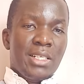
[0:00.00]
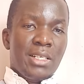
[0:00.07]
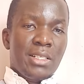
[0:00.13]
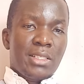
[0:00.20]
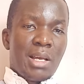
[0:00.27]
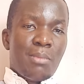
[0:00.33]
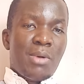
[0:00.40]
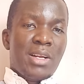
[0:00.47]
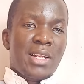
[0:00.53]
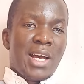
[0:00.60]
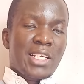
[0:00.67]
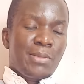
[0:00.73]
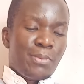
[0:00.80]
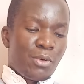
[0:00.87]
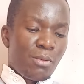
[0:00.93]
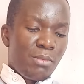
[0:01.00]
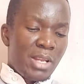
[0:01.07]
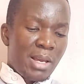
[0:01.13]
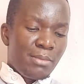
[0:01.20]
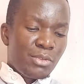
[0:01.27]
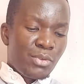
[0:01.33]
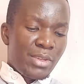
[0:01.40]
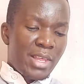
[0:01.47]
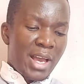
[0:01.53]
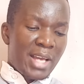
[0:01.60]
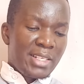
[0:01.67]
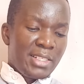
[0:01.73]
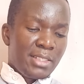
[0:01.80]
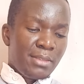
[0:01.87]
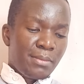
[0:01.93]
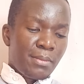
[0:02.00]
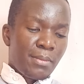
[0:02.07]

Someone has problems with that.